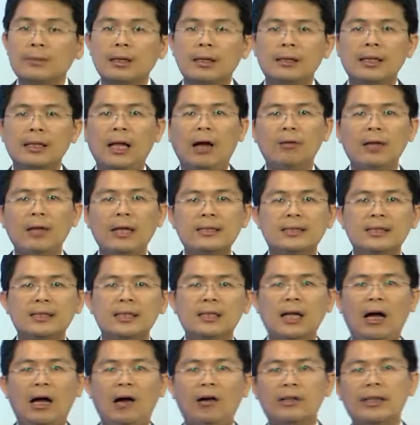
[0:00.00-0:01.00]
Now let's
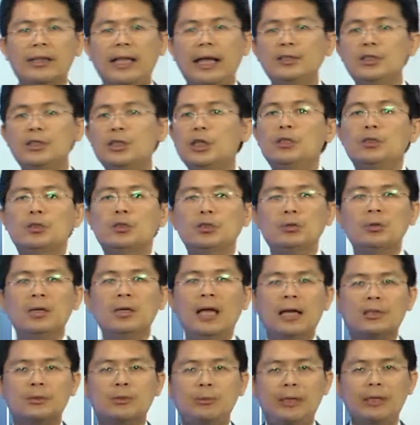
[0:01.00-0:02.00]
turn our attention to
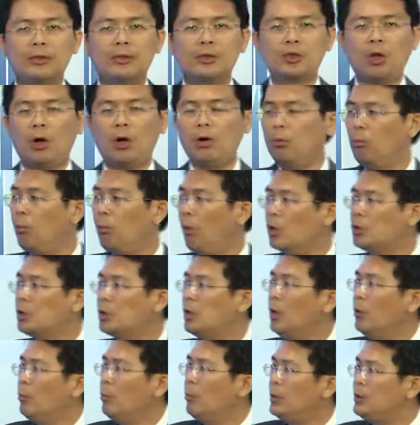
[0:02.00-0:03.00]
last week's stock watch,
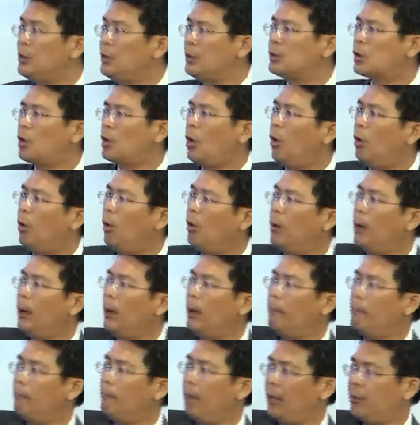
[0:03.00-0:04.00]
which is called
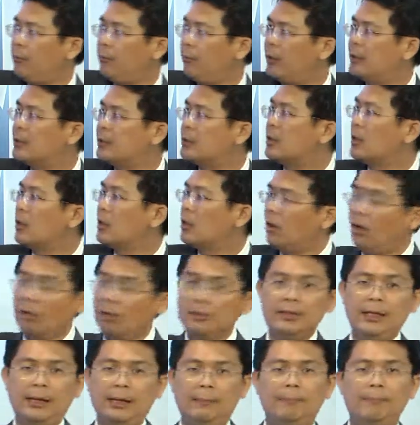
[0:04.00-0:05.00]
Matrix
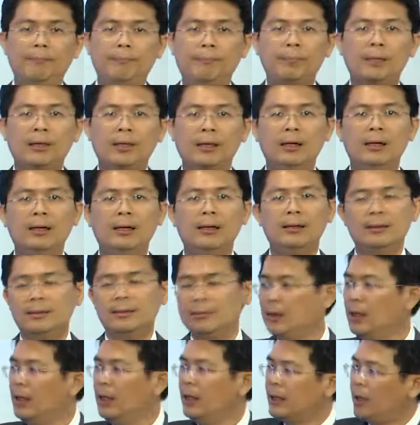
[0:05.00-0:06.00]
Concept.
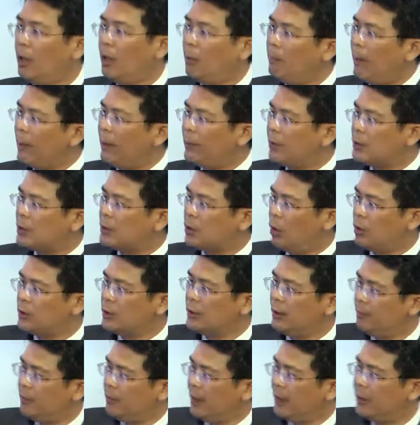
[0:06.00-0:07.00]
Now Matrix
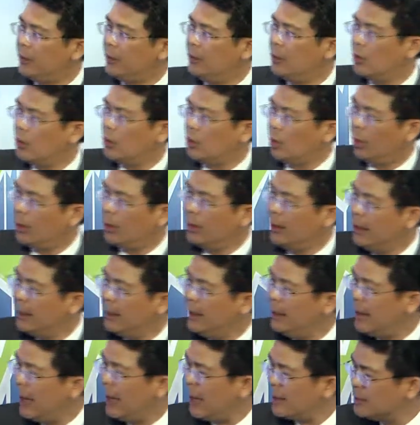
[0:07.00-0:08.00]
Concept, like it or not,
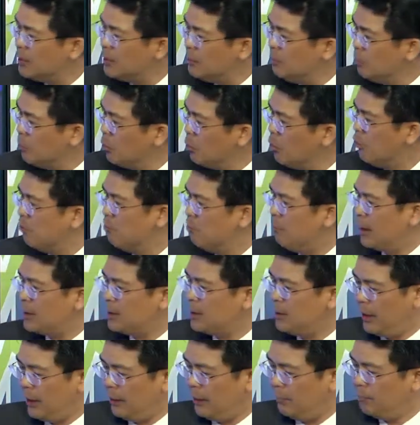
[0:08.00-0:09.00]
it hasn't moved
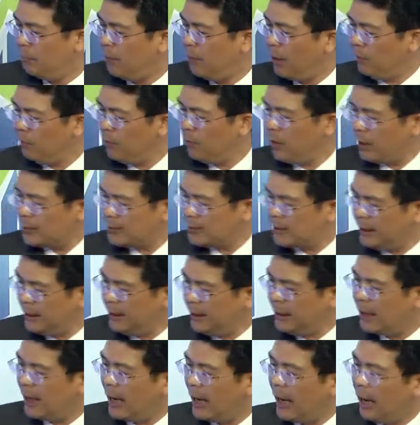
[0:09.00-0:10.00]
much yet, but we are
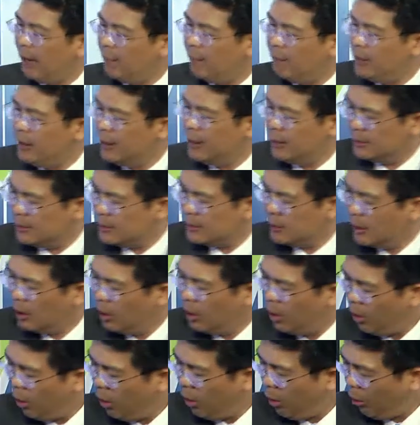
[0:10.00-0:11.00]
seeing evidence
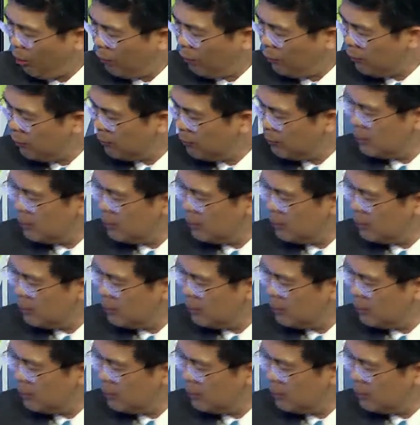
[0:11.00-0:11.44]
of